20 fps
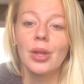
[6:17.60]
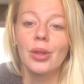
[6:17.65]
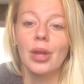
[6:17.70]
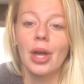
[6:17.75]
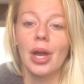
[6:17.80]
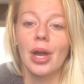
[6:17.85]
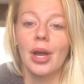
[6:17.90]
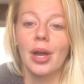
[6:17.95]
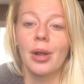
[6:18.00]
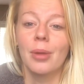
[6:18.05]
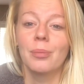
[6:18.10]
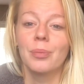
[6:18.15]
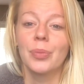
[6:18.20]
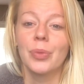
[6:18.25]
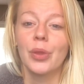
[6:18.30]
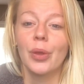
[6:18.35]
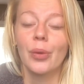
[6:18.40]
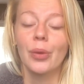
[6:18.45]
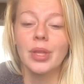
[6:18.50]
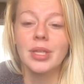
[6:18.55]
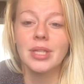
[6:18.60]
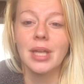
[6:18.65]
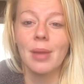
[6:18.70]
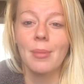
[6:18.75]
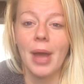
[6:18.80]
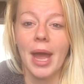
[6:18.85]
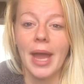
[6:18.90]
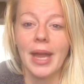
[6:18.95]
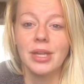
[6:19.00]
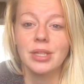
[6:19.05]
The only
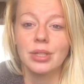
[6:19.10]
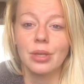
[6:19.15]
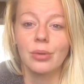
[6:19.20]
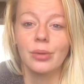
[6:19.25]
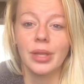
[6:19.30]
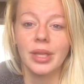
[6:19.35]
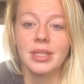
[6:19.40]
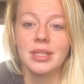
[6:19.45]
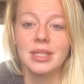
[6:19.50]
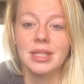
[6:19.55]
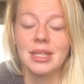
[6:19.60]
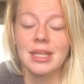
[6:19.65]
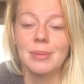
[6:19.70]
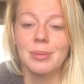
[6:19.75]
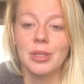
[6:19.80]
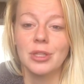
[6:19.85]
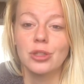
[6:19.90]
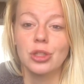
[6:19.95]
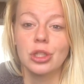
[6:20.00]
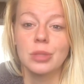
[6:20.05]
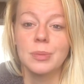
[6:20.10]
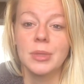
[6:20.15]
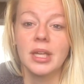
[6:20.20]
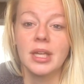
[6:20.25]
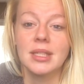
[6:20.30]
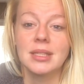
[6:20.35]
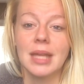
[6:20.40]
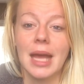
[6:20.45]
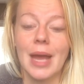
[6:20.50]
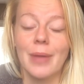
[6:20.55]
time I don't get sleep is just
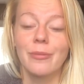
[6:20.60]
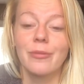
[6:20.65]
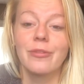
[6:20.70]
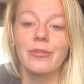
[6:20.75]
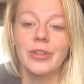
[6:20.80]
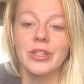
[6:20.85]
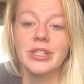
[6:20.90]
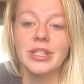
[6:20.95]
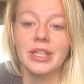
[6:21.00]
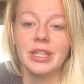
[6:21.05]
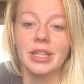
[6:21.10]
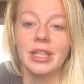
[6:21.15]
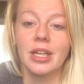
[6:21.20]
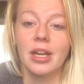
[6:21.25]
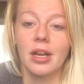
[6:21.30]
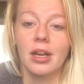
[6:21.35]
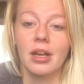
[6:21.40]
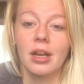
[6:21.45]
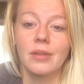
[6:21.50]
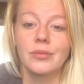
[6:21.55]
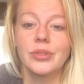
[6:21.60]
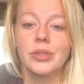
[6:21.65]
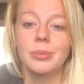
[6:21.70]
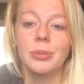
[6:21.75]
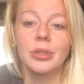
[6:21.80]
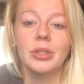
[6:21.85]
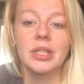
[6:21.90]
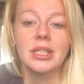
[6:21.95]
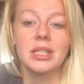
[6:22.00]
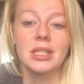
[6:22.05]
because I'm physically
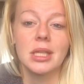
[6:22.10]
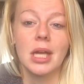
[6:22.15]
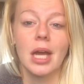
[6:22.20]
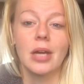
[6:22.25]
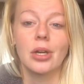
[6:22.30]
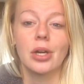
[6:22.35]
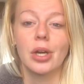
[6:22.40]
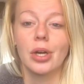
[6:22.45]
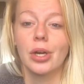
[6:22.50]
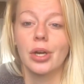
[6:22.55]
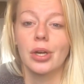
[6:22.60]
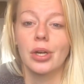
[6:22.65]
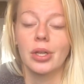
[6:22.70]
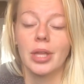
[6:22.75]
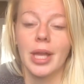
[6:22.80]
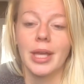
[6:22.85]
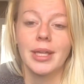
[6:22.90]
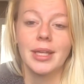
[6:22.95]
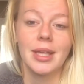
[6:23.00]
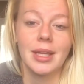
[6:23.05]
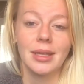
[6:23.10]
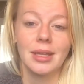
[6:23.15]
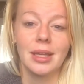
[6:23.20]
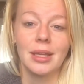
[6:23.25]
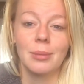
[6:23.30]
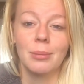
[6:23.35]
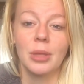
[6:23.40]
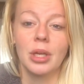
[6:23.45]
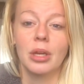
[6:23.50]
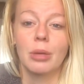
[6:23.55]
uncomfortable. It's not her like
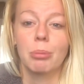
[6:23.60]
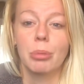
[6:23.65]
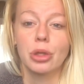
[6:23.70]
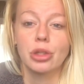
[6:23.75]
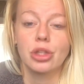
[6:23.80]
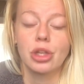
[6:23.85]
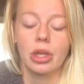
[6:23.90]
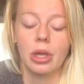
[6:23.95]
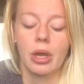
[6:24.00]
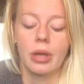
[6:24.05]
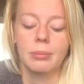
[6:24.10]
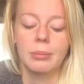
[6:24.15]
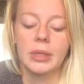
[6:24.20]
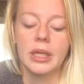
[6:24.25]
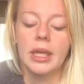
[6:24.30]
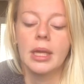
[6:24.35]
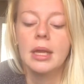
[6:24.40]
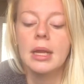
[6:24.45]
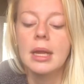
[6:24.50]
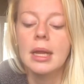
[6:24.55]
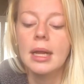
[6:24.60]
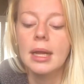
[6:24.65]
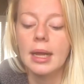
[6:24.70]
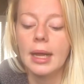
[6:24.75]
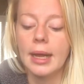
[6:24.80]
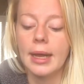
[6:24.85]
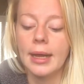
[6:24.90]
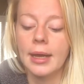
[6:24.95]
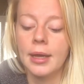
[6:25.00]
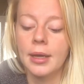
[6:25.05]
kicking me or pushing on me.
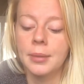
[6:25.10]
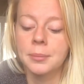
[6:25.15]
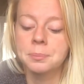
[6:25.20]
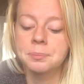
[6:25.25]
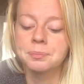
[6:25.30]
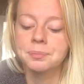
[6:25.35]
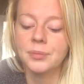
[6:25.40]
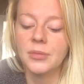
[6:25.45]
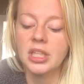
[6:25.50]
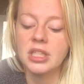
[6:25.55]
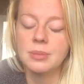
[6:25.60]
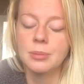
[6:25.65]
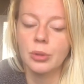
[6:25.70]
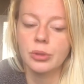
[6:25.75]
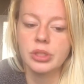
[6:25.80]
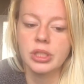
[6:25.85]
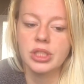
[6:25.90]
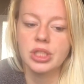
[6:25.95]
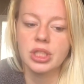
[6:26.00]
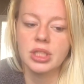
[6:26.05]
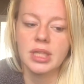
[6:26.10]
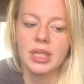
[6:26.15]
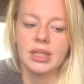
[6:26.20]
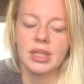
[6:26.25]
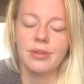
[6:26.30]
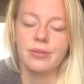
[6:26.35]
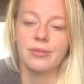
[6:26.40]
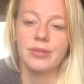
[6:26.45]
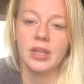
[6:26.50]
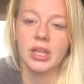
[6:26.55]
It's mostly just like
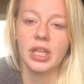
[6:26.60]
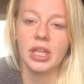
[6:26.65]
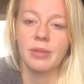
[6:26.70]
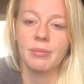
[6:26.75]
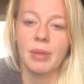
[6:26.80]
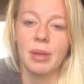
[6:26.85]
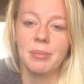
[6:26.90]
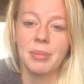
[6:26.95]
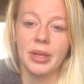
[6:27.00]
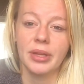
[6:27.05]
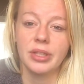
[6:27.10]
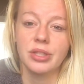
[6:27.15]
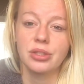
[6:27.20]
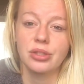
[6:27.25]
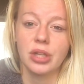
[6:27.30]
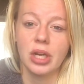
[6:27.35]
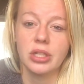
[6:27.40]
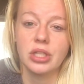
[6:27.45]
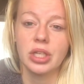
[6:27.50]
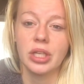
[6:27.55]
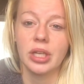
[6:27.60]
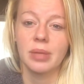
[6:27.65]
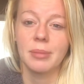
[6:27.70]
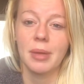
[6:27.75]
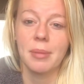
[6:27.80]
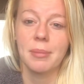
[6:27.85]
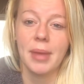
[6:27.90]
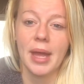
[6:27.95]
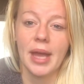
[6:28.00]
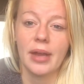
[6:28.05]
the feeling of my belly stretching and
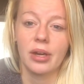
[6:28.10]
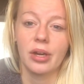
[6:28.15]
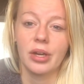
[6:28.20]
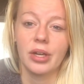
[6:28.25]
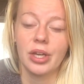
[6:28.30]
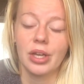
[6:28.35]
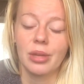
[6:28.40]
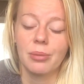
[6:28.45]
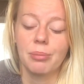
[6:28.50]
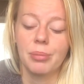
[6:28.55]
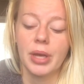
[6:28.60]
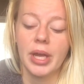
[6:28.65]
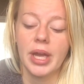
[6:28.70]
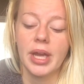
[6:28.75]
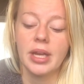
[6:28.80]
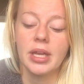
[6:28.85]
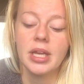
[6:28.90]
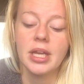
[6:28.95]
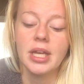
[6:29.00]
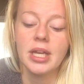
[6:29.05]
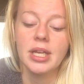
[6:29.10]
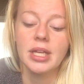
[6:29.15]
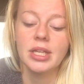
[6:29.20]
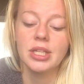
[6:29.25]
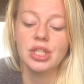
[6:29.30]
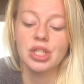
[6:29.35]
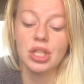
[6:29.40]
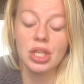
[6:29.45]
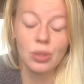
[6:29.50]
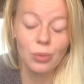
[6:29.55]
my back hurting. But
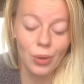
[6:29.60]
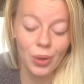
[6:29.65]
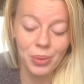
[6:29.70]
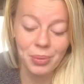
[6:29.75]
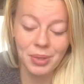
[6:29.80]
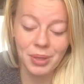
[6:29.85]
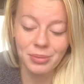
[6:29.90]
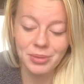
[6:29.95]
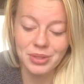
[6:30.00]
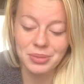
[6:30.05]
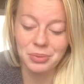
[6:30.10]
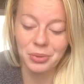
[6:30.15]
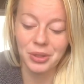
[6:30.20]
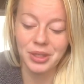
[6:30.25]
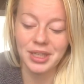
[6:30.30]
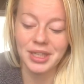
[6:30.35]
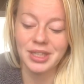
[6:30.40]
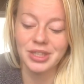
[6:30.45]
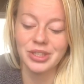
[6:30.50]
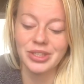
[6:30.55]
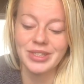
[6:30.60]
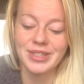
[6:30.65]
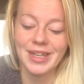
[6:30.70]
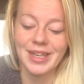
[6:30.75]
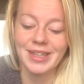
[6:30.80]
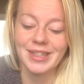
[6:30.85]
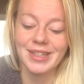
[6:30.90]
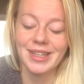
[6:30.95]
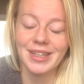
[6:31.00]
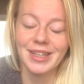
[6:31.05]
she woke me up this morning just
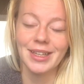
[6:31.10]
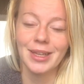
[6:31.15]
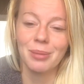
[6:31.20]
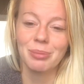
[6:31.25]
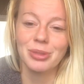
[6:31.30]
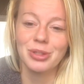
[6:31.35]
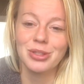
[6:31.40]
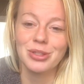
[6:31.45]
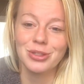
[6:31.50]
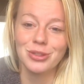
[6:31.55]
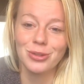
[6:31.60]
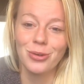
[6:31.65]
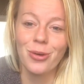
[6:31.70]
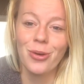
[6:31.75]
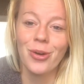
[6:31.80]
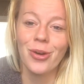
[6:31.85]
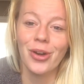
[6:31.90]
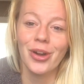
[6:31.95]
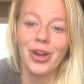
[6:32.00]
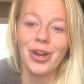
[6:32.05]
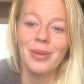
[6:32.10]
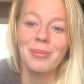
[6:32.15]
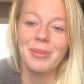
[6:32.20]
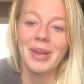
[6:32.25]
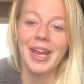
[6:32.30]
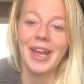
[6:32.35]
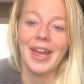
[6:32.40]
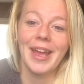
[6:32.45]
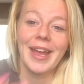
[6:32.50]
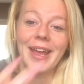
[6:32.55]
like kicking up a storm,
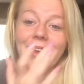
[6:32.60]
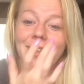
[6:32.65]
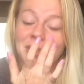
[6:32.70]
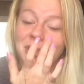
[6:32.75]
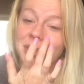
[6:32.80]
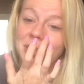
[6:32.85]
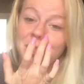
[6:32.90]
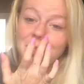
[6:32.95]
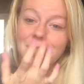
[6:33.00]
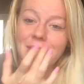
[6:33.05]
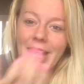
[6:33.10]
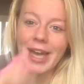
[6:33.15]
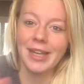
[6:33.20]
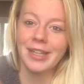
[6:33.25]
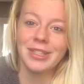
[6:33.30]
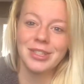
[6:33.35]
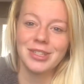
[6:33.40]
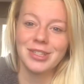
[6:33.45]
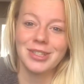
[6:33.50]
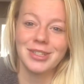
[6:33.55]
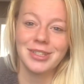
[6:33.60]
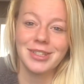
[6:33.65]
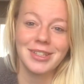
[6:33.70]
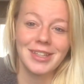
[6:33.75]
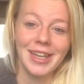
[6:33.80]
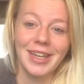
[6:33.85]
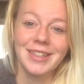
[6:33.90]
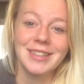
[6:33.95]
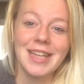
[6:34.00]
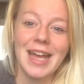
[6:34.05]
and she just kind of just
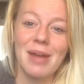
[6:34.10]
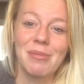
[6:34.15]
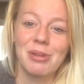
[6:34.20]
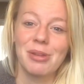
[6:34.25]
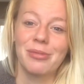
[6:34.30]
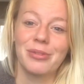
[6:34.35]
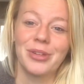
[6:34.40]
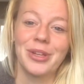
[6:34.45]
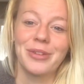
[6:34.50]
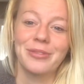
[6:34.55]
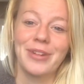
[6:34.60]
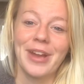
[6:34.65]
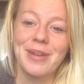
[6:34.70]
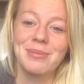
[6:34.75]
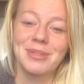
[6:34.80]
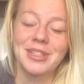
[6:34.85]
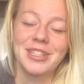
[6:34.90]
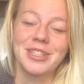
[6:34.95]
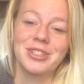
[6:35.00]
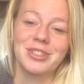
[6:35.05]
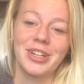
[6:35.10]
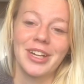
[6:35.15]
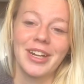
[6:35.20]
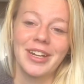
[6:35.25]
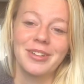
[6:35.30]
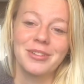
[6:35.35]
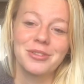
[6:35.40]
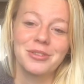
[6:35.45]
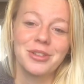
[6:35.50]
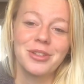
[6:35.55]
kicked at me for like 5 minutes straight,
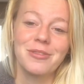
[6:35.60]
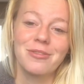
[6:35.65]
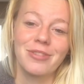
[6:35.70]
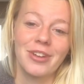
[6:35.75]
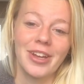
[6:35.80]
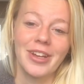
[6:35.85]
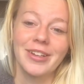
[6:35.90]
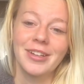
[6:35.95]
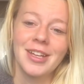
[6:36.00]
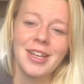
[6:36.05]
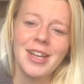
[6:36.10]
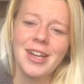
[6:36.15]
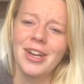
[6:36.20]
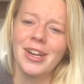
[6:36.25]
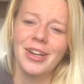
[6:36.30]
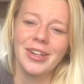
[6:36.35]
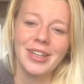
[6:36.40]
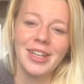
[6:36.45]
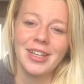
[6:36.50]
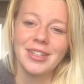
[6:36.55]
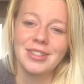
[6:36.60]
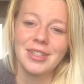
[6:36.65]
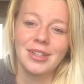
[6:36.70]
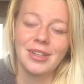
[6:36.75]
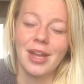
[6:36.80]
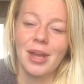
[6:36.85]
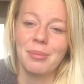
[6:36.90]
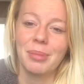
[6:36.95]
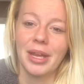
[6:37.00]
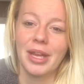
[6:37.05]
and it was really fun. Her kicks are
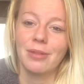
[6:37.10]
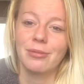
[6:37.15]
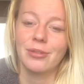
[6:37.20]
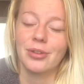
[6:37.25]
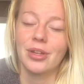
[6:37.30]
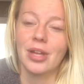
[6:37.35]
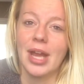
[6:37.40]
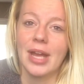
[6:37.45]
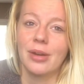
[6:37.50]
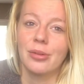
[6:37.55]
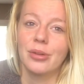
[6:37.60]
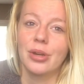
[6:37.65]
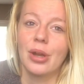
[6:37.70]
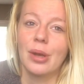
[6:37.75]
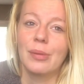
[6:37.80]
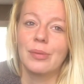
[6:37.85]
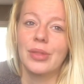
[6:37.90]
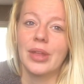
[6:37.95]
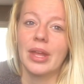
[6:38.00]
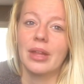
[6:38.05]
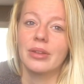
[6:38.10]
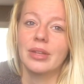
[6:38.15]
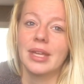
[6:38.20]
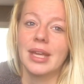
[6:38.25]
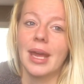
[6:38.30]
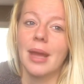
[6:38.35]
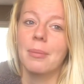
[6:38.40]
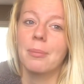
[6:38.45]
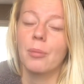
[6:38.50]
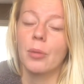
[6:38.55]
not painful. I don't know if they'll
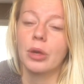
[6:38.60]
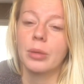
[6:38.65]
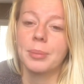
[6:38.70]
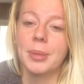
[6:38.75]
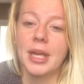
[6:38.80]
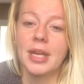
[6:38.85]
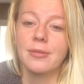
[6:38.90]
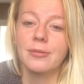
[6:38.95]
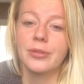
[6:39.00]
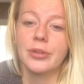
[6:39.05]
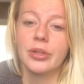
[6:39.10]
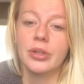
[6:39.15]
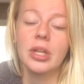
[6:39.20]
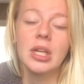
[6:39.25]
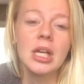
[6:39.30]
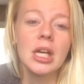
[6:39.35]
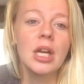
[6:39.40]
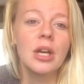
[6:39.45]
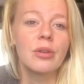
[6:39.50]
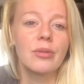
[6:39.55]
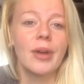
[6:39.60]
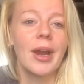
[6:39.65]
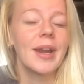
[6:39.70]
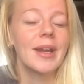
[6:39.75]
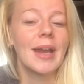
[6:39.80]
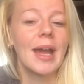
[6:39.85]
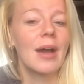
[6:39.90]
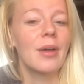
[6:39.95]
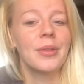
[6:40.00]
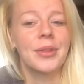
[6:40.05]
get more painful. Right
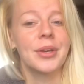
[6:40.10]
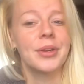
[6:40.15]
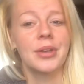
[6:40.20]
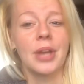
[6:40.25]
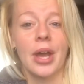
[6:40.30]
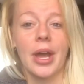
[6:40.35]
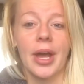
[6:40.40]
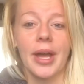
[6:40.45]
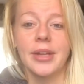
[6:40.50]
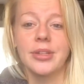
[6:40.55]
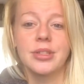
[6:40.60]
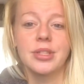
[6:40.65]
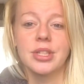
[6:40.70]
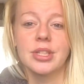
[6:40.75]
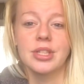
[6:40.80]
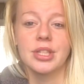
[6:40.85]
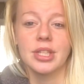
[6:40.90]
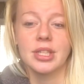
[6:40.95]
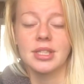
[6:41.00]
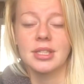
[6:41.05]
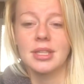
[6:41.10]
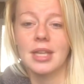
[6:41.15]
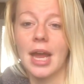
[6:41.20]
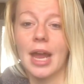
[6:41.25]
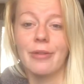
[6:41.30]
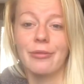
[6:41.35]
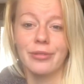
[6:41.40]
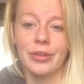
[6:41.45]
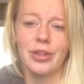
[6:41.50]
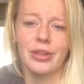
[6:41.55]
now they're not.
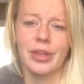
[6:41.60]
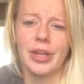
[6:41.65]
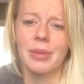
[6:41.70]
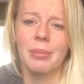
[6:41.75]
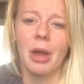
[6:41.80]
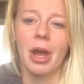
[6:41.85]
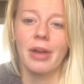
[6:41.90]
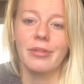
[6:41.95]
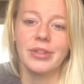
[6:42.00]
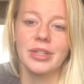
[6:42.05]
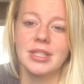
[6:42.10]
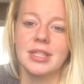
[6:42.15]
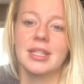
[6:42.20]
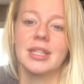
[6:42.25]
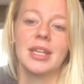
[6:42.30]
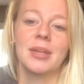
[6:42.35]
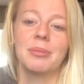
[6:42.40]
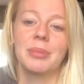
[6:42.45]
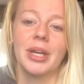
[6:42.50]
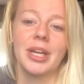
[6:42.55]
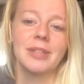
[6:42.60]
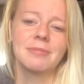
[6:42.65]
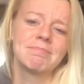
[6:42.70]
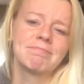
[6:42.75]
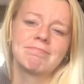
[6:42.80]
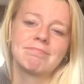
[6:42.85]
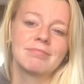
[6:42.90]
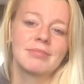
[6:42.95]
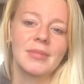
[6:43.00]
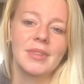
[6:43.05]
I feel them obviously, but
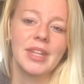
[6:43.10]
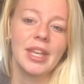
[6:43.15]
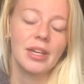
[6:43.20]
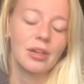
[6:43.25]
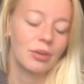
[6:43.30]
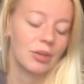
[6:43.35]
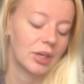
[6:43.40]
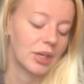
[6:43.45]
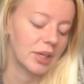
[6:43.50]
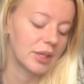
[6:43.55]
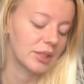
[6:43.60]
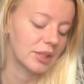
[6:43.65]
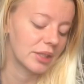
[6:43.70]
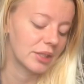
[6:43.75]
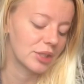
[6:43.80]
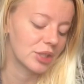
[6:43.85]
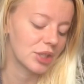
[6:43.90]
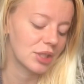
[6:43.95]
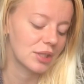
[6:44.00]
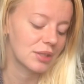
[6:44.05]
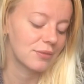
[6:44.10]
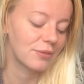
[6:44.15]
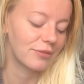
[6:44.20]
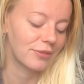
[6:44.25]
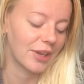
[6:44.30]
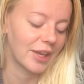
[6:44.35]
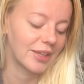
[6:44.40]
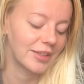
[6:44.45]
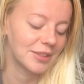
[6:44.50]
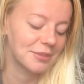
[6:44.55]
they don't hurt. They're just
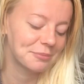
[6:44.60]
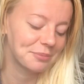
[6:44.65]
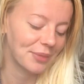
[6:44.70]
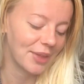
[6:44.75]
fun.